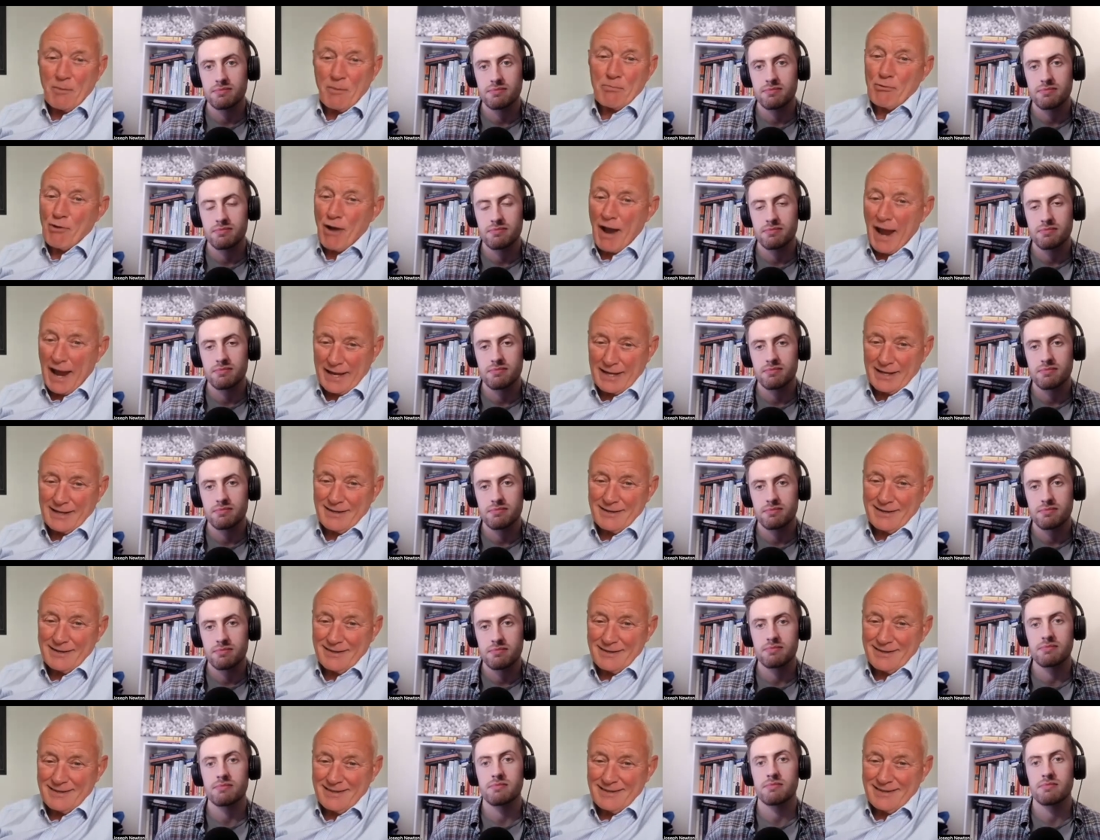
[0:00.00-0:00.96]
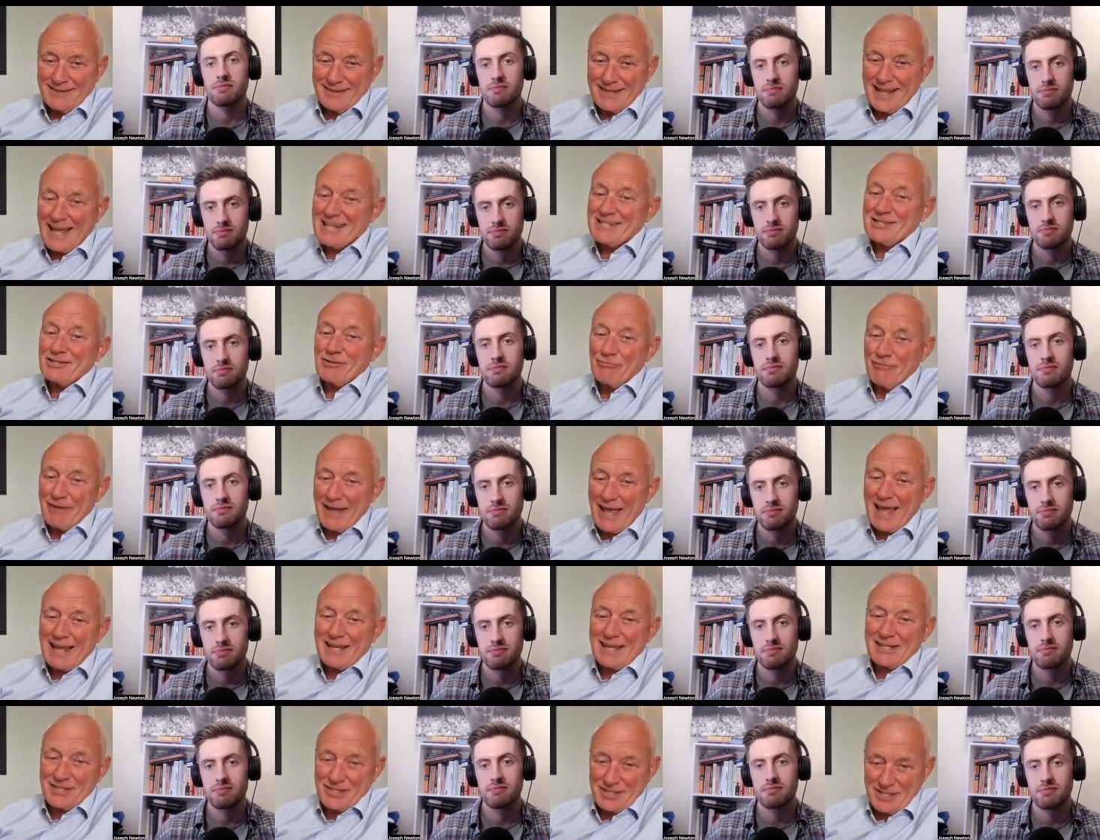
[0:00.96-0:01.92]
Speaker 1: brag. That's the
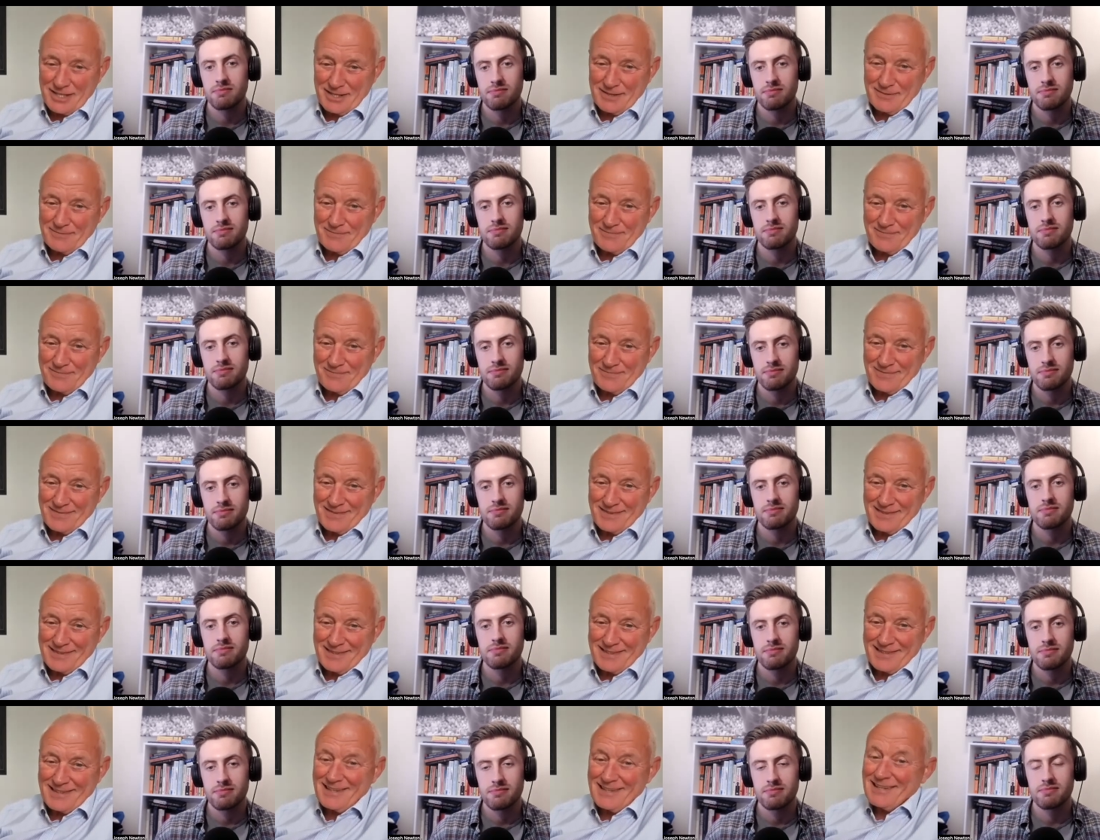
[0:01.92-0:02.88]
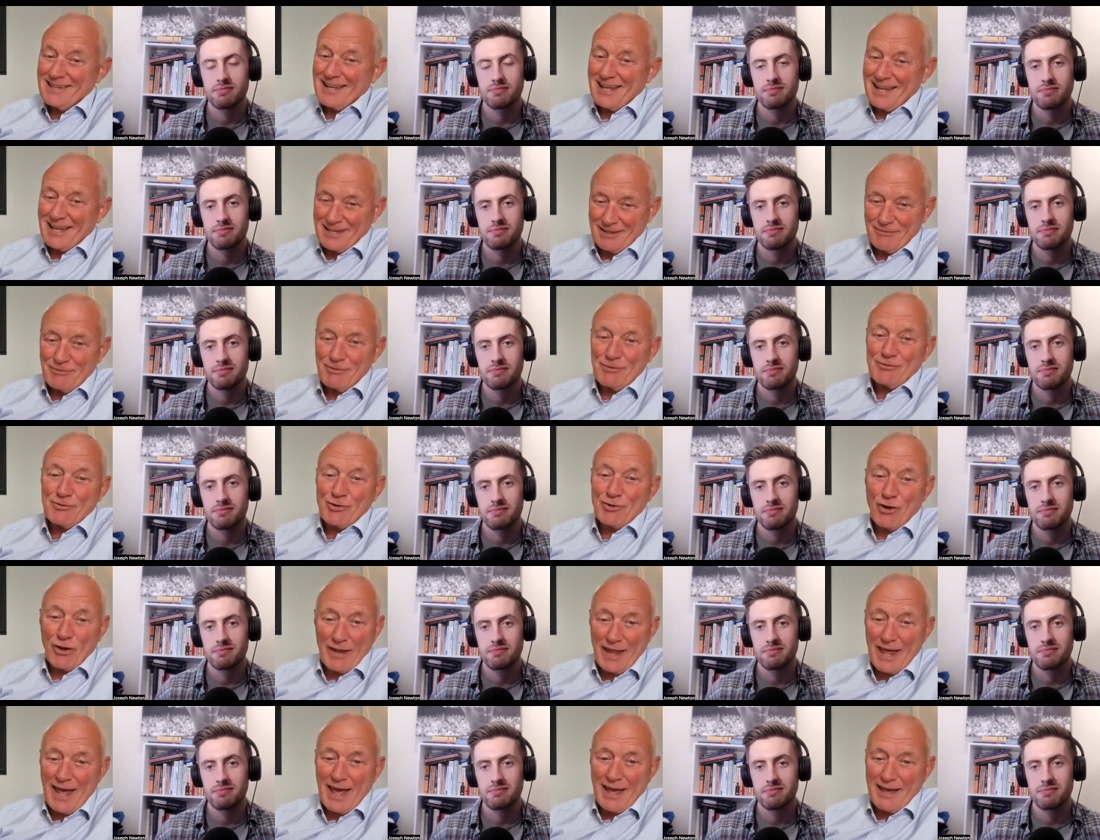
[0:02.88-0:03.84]
reality. And if you've got
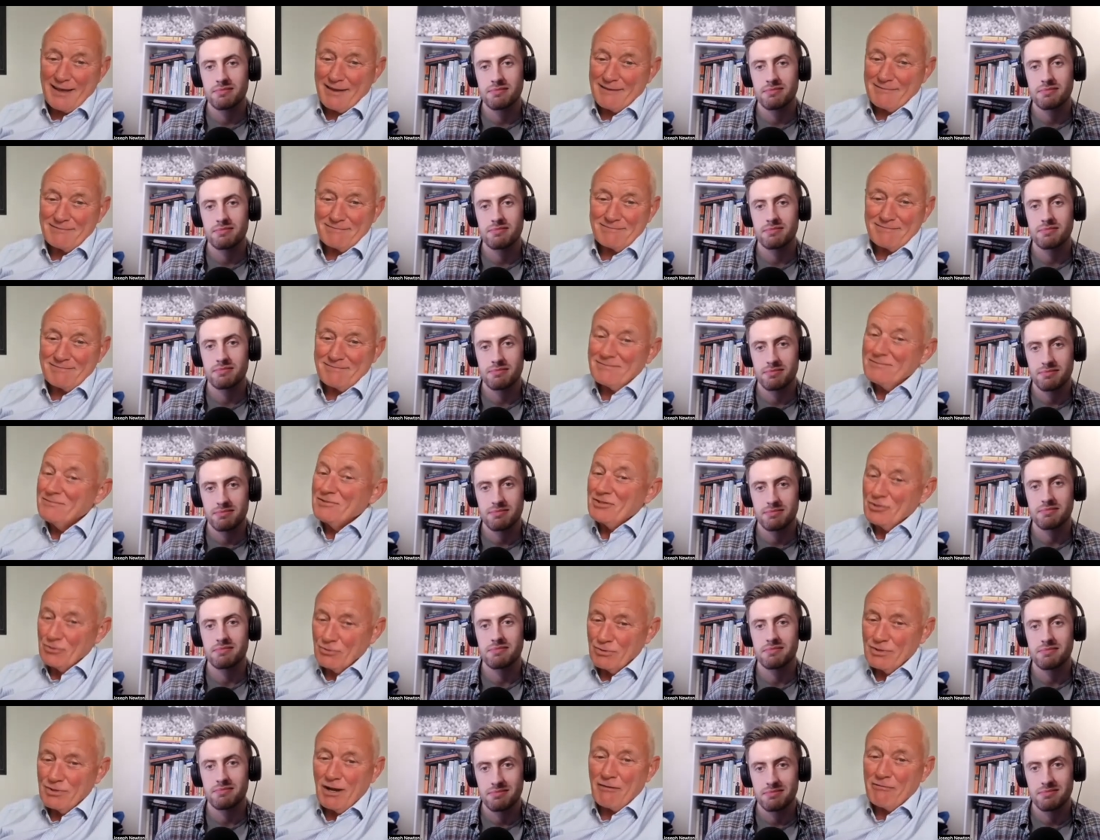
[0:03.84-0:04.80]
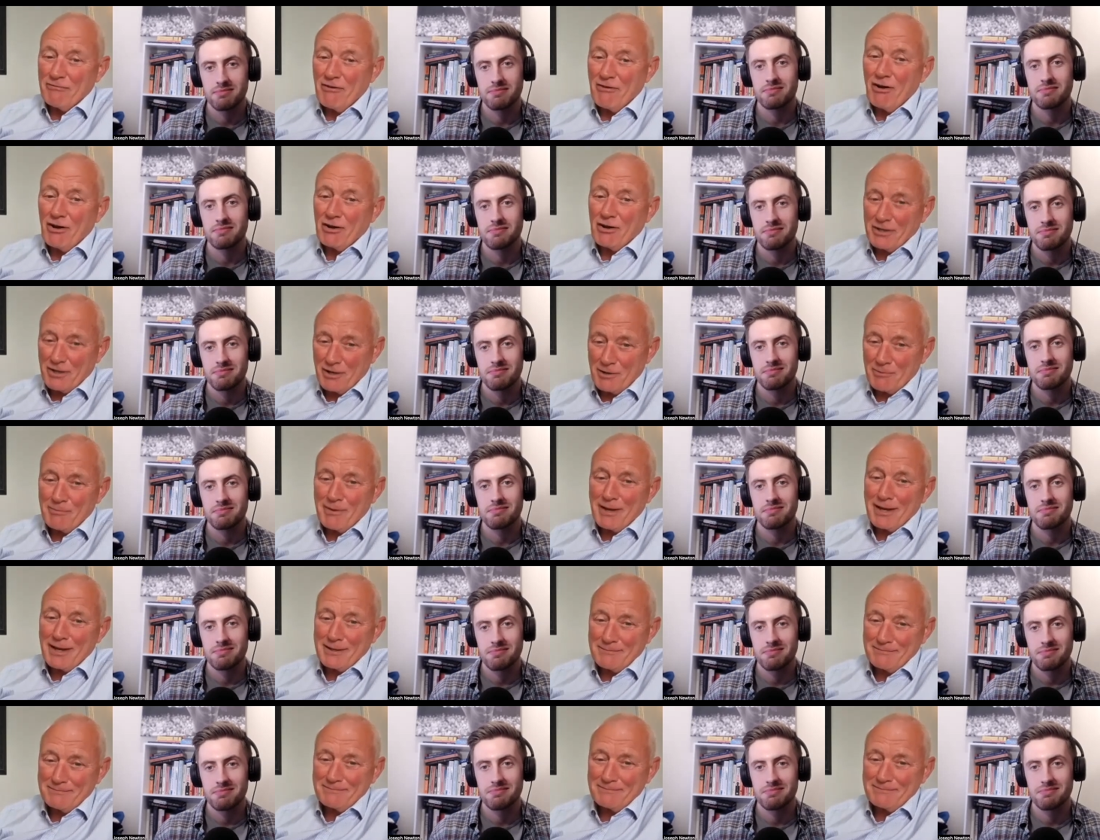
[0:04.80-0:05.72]
that, you'll go far, young man.